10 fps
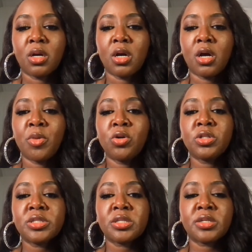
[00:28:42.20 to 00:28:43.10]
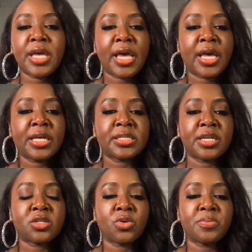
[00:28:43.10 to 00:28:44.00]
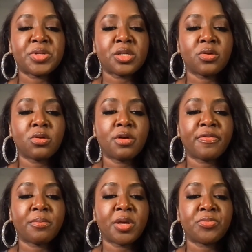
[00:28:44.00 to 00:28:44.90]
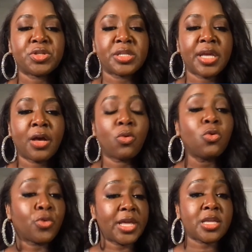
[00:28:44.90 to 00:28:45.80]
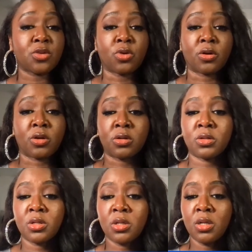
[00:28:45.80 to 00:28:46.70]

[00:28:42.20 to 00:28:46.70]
Um, Ulta has a 20% off for members now. Oh, thank you, girl.